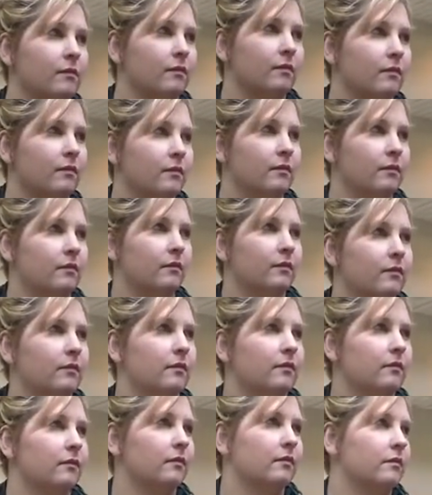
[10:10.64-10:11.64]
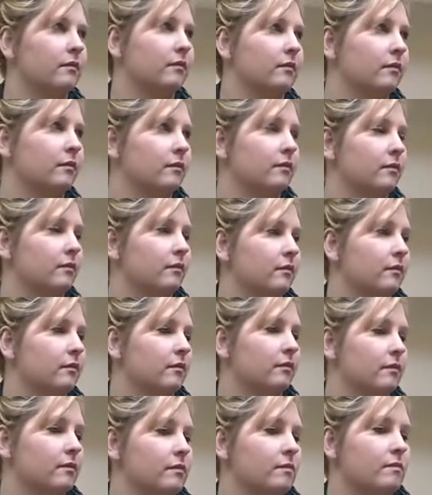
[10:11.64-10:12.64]

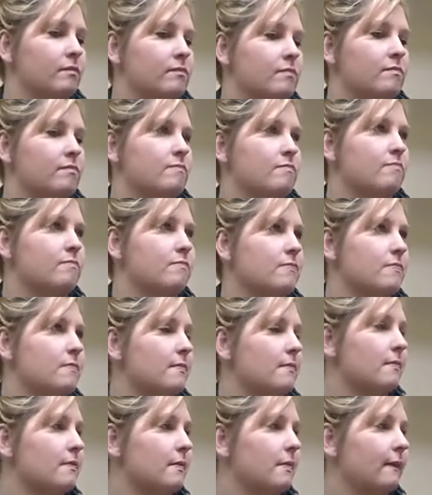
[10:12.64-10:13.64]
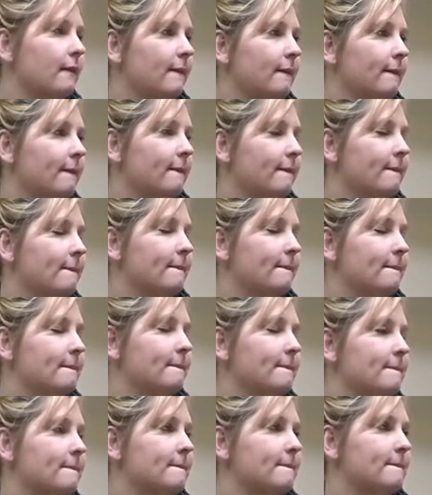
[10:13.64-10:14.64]

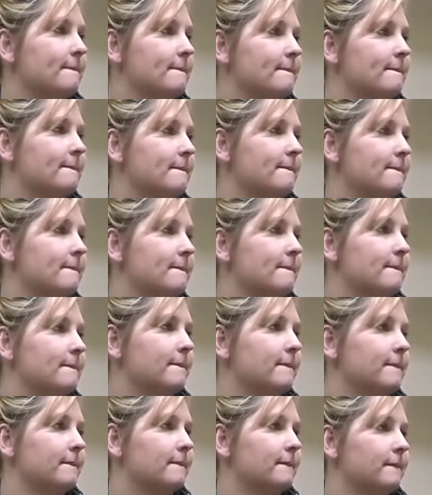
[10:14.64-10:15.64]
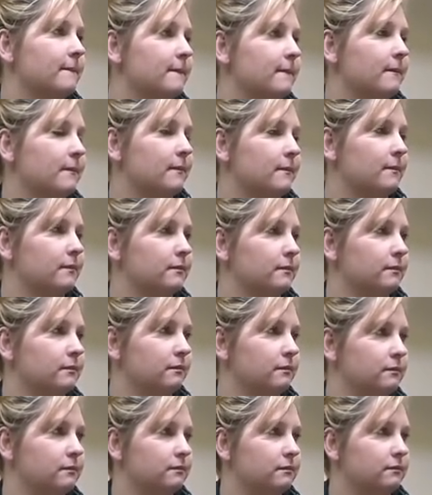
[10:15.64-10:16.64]

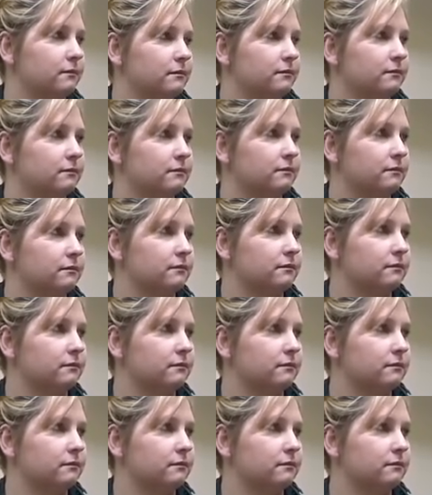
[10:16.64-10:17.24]
(not speaking)